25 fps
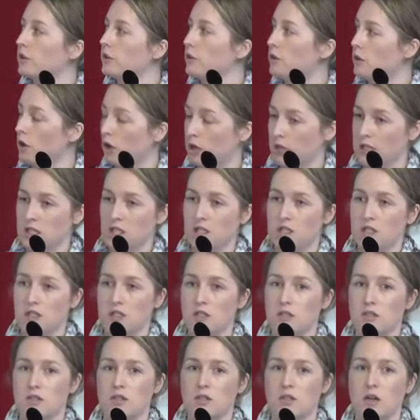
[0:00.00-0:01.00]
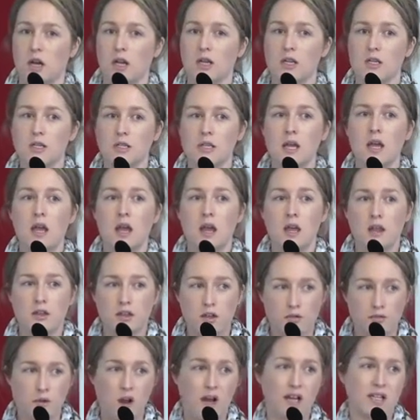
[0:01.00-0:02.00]
non-Indigenous Australians,
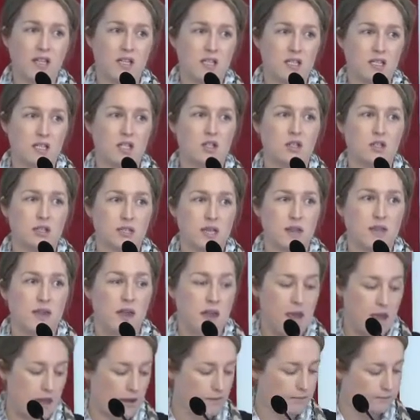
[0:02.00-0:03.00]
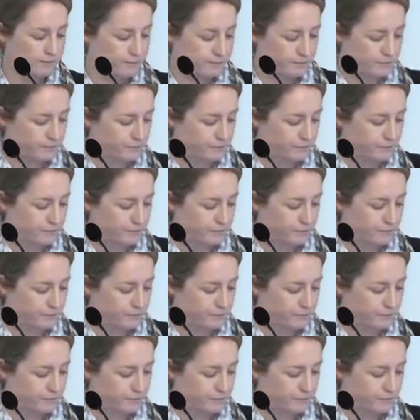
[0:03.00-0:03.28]
the right conditions are there.